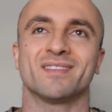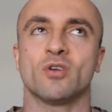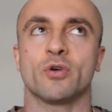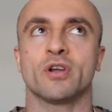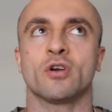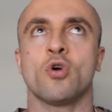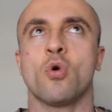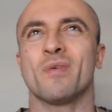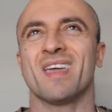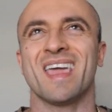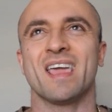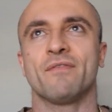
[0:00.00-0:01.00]
You're going to know,
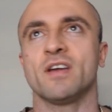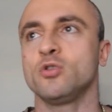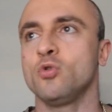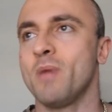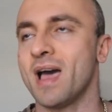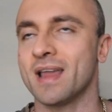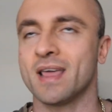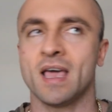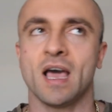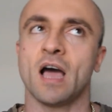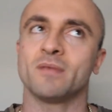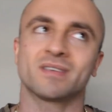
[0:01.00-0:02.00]
hey, if I do bad,
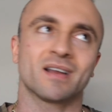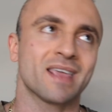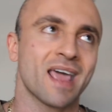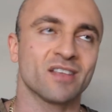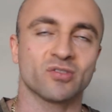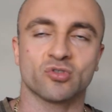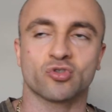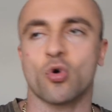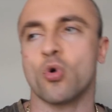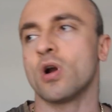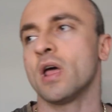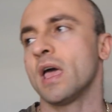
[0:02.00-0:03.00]
I'm just going to cancel the
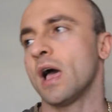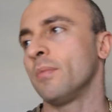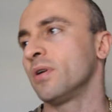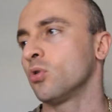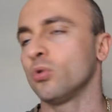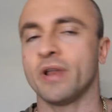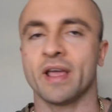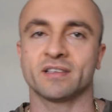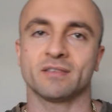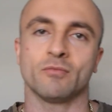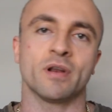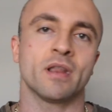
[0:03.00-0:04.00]
score. I'm going to go to the next
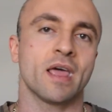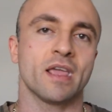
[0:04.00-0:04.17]
one.